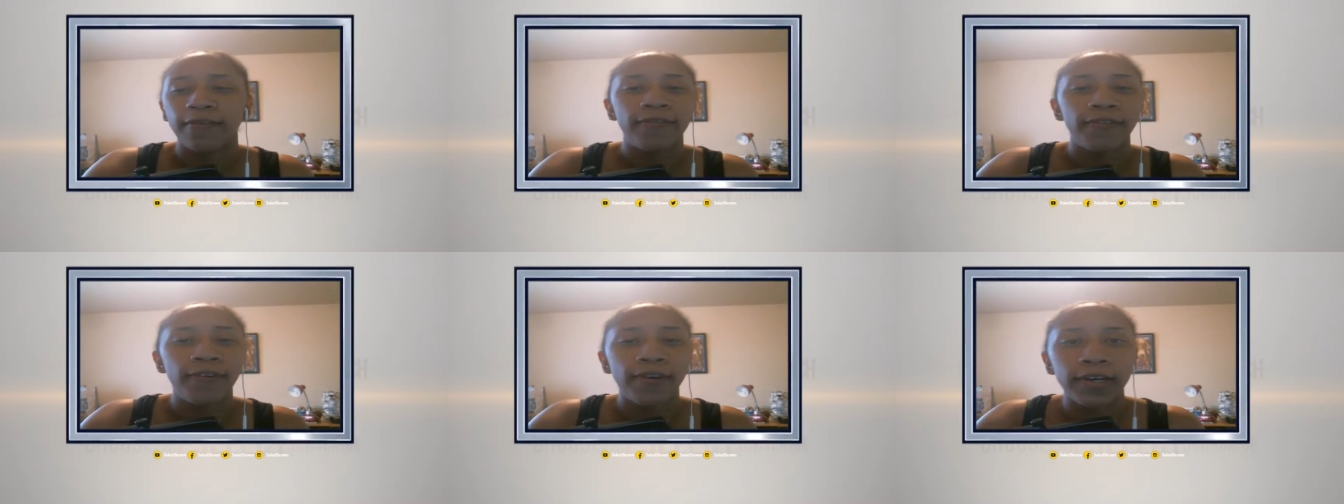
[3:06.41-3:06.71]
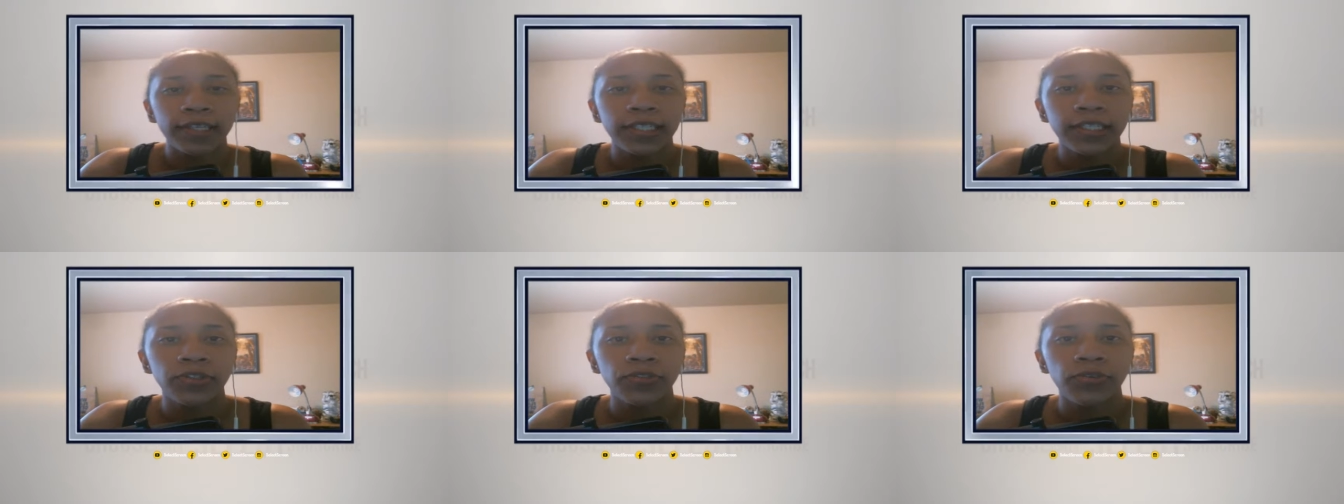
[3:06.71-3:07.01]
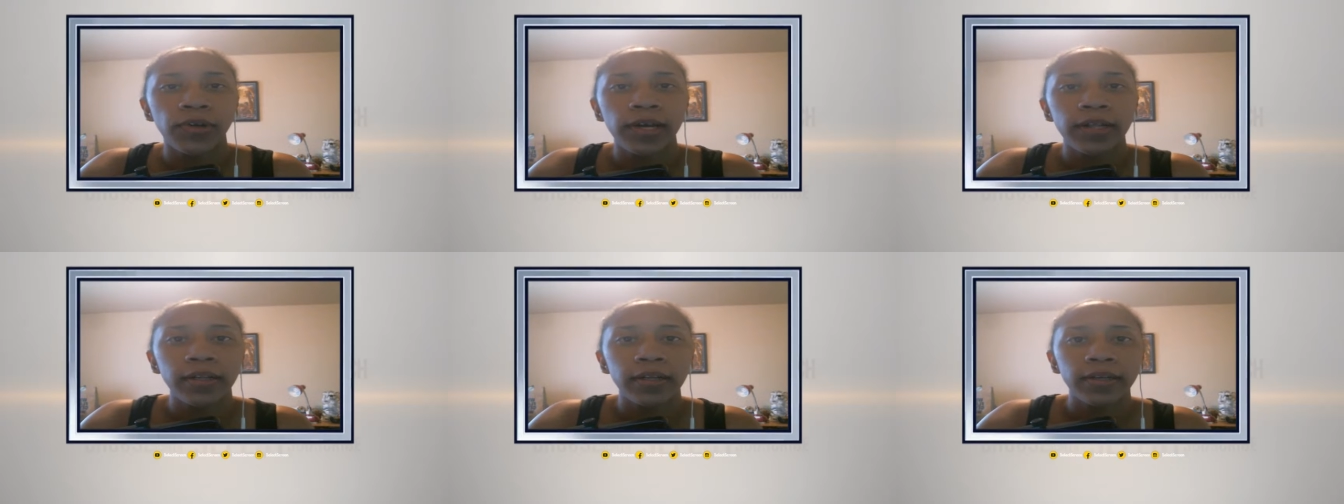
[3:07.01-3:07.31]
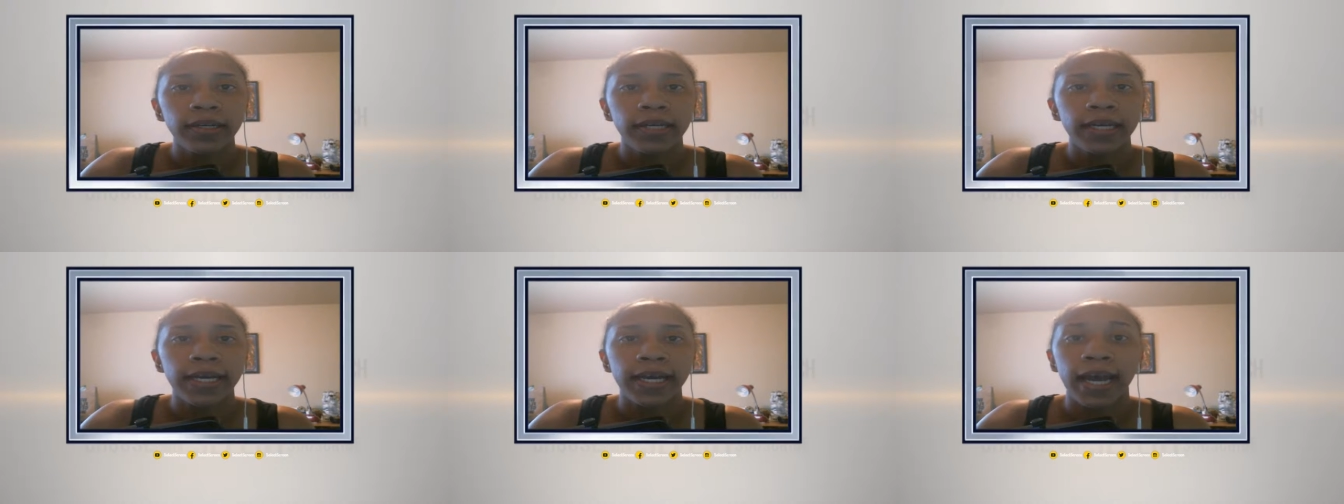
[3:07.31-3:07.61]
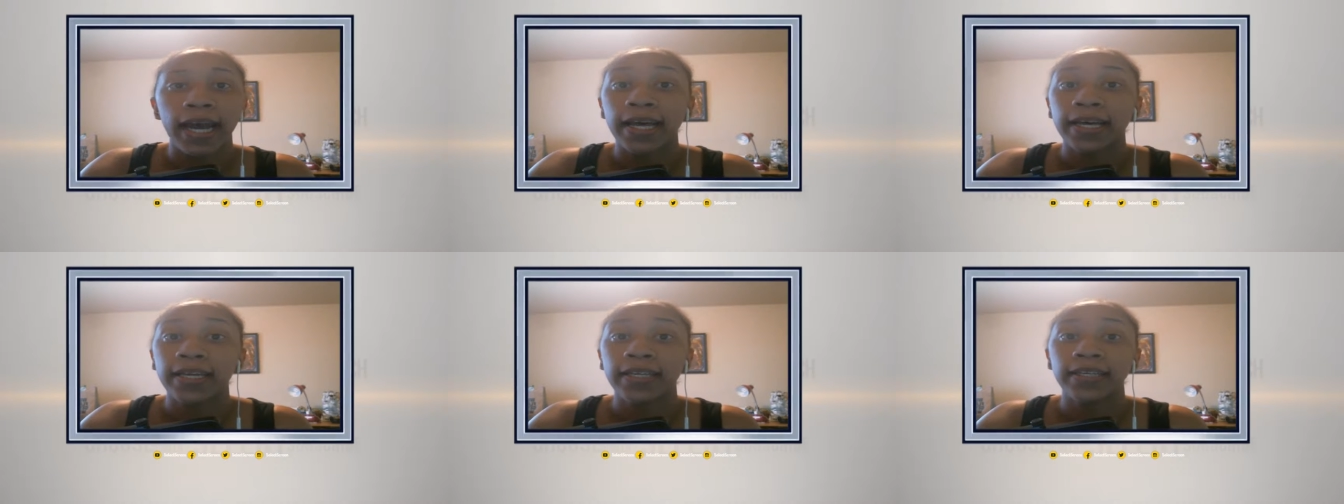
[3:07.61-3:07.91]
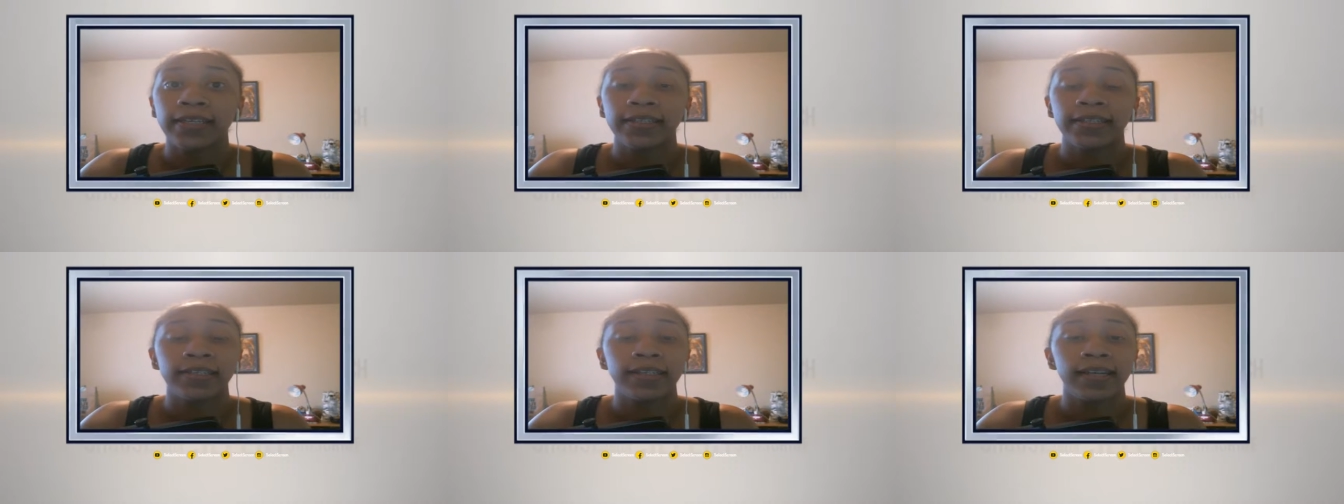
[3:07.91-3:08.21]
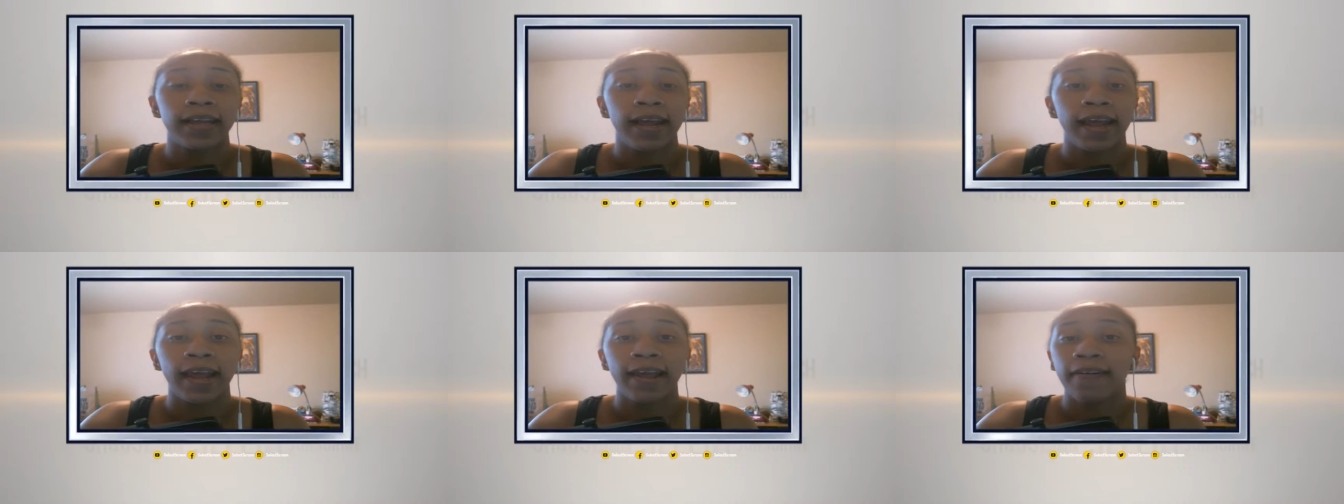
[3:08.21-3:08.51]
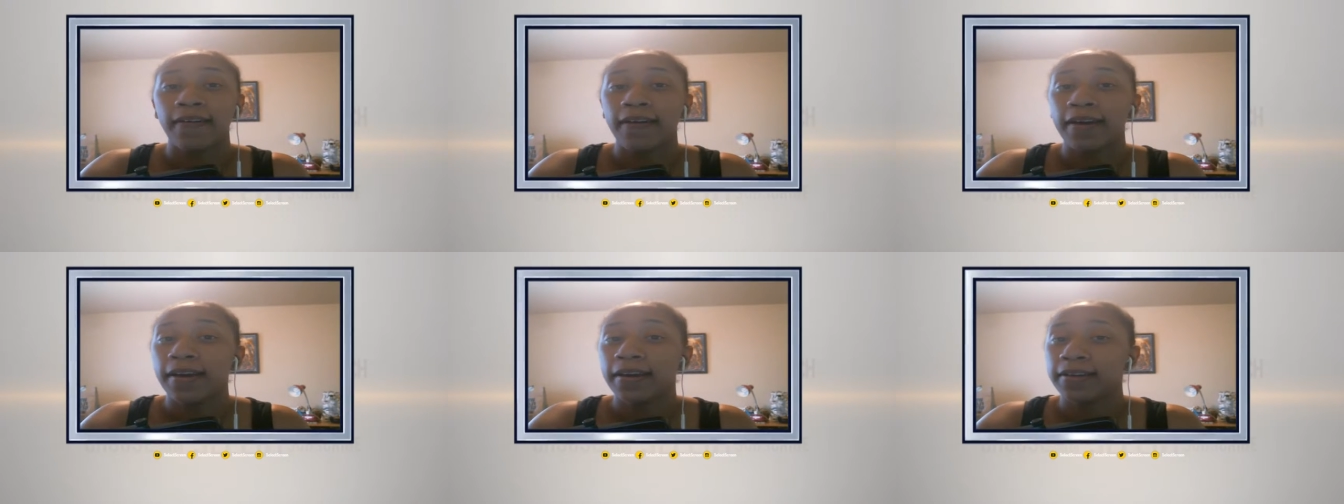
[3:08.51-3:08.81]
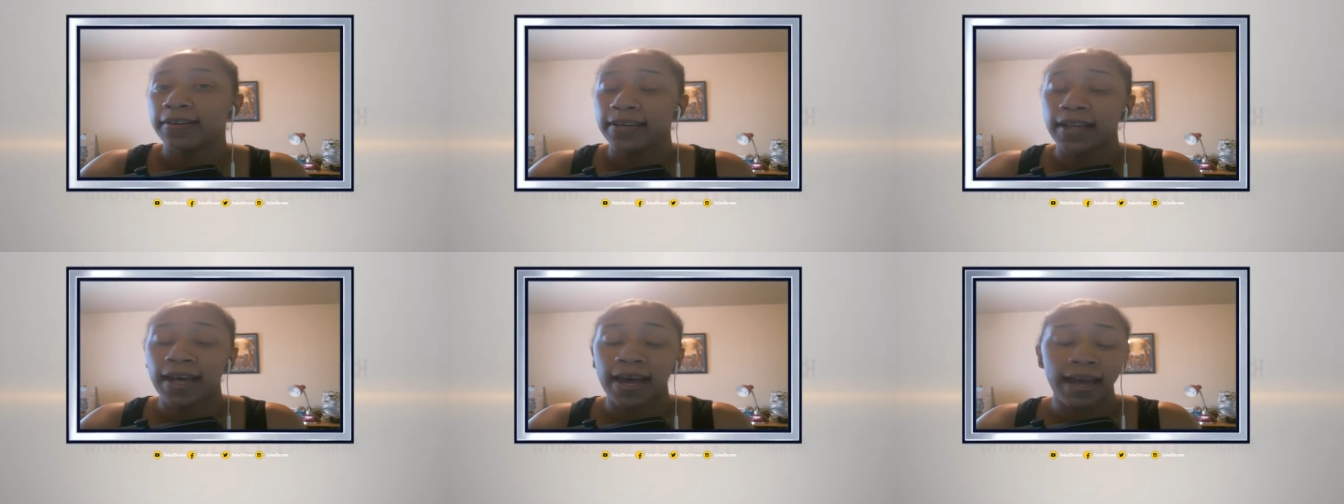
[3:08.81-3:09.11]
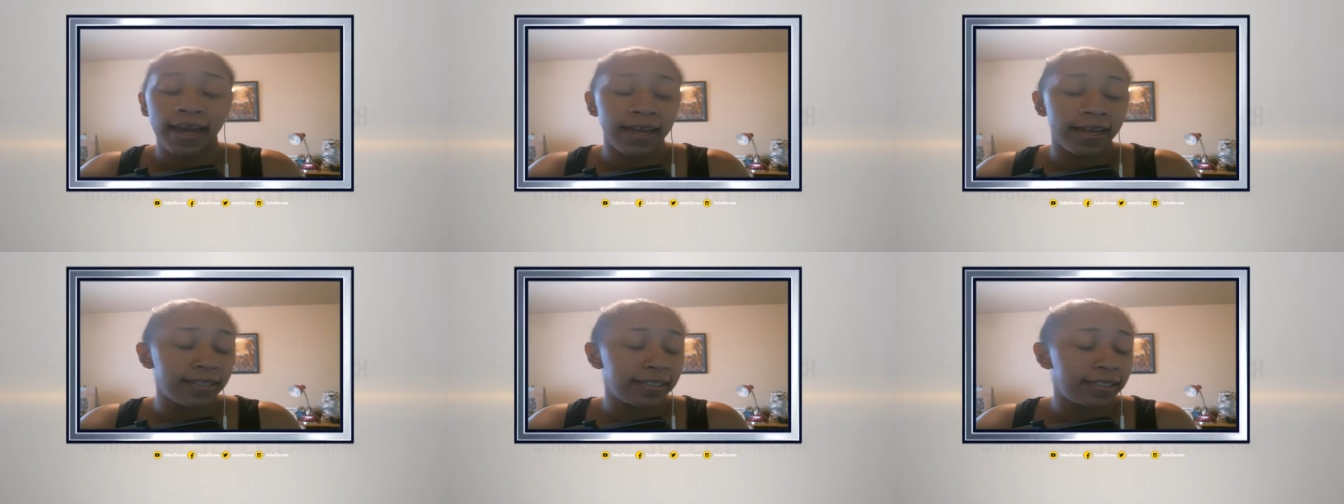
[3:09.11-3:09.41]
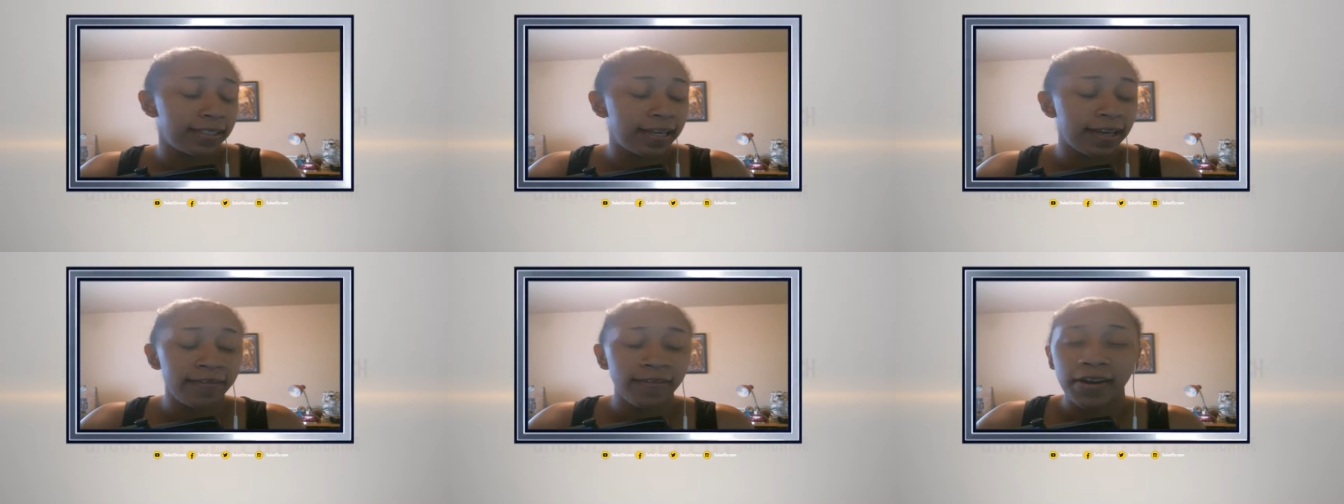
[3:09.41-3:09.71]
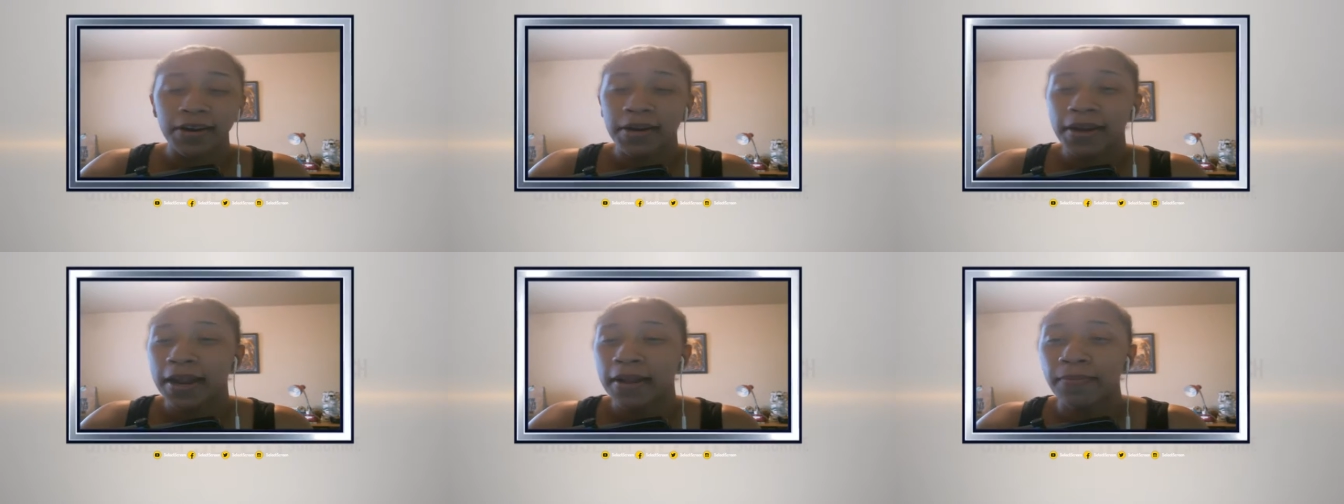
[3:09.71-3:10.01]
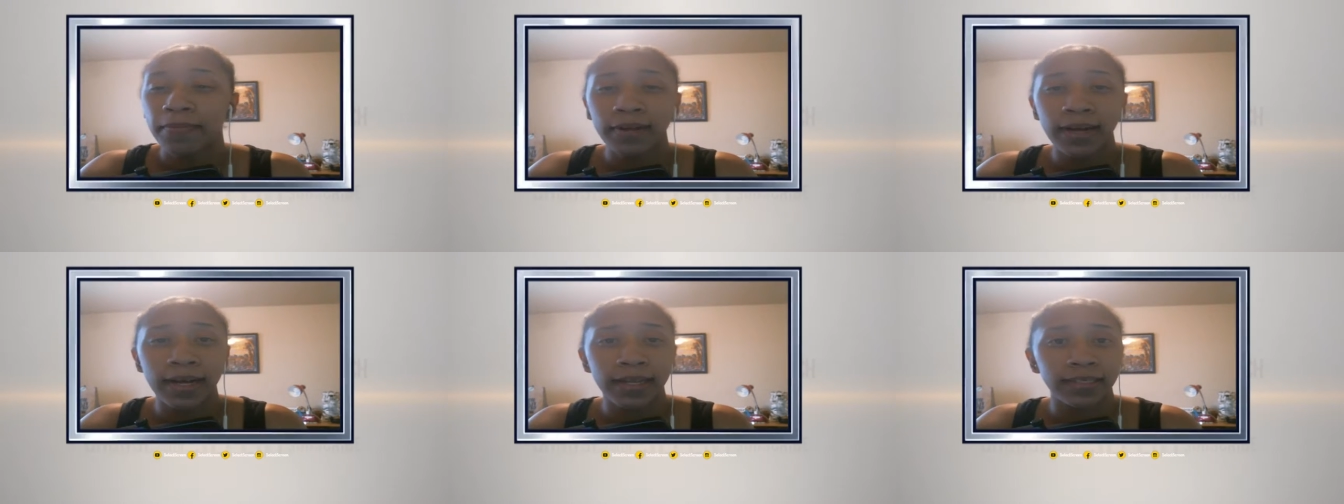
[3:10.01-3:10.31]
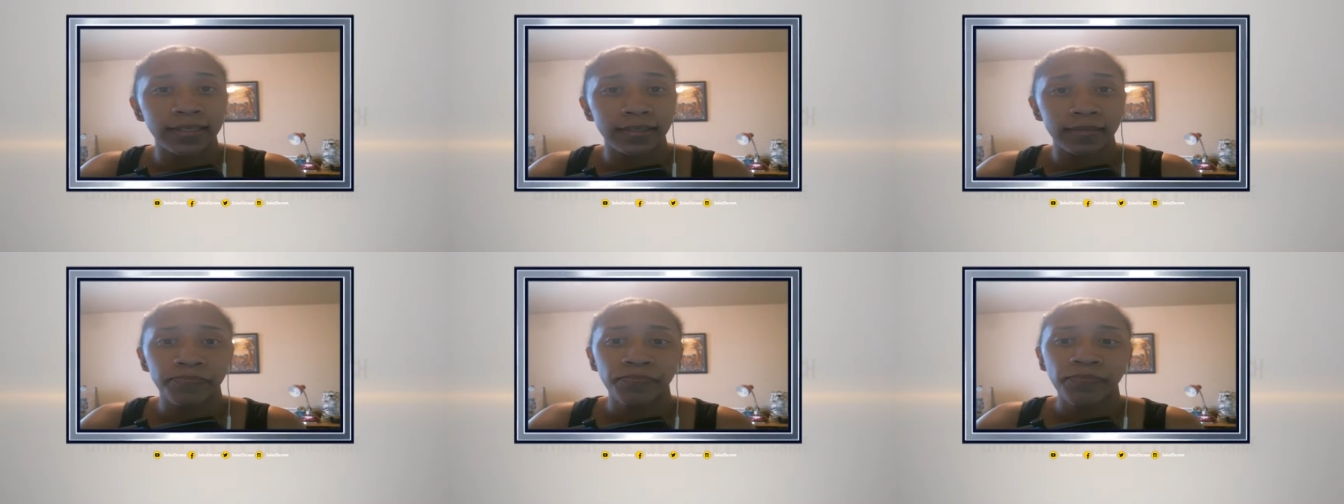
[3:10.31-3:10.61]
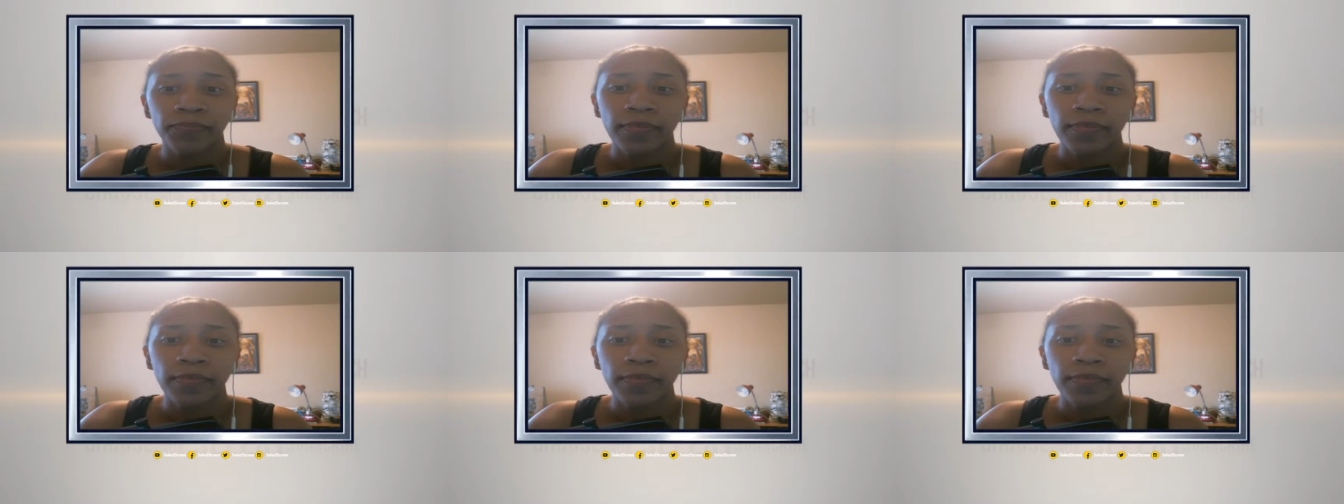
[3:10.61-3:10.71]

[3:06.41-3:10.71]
for this trailer is to give it like to give it an A plus.